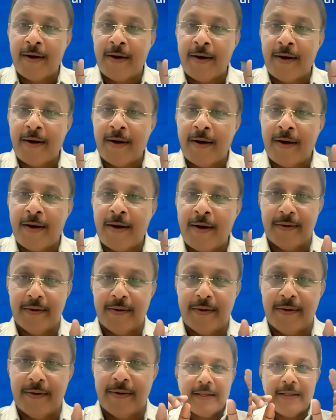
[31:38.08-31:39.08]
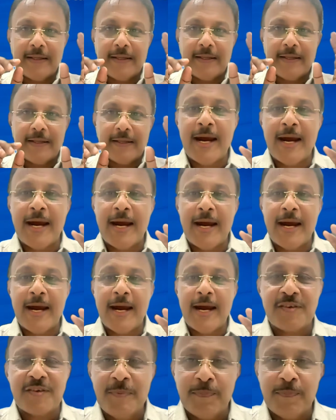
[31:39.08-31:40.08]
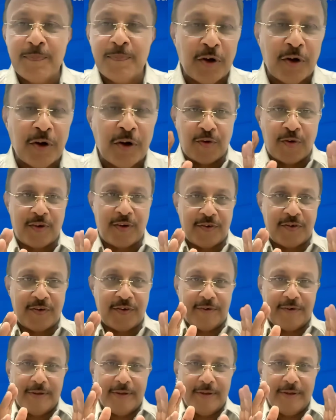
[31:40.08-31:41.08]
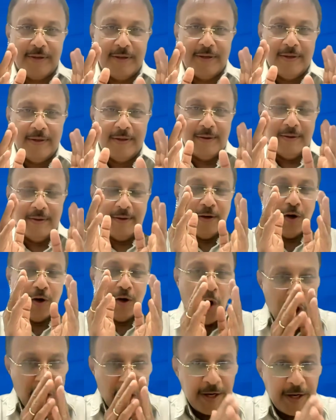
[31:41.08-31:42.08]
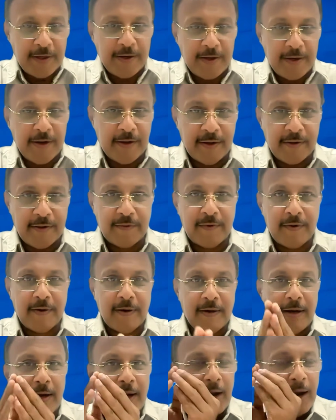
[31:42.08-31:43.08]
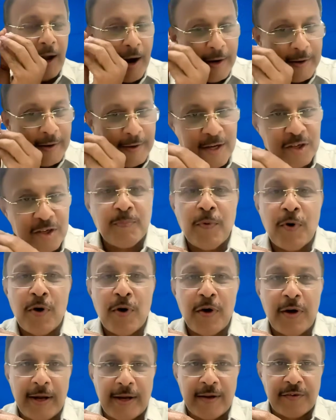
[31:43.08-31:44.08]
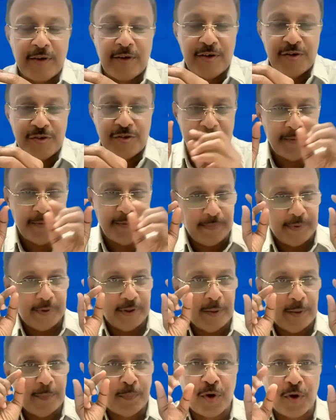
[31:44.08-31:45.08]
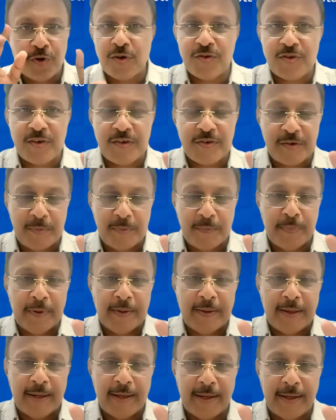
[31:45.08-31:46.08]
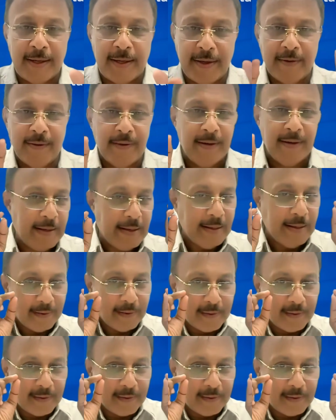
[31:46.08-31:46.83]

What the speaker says: Friends, that simple the whole process is. All I did is added a small extension. The process is simple there again.